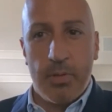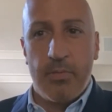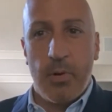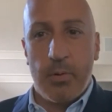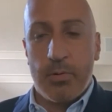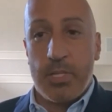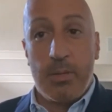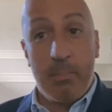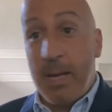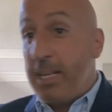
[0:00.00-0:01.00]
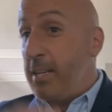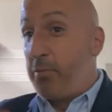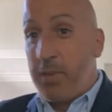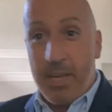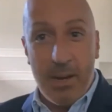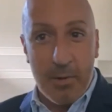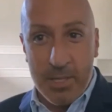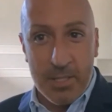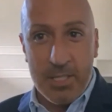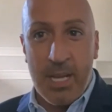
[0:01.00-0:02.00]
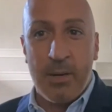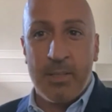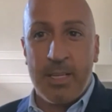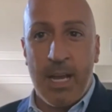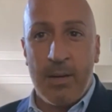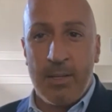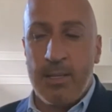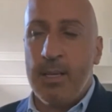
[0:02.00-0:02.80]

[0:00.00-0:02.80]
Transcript: the voters in many different areas now of the county.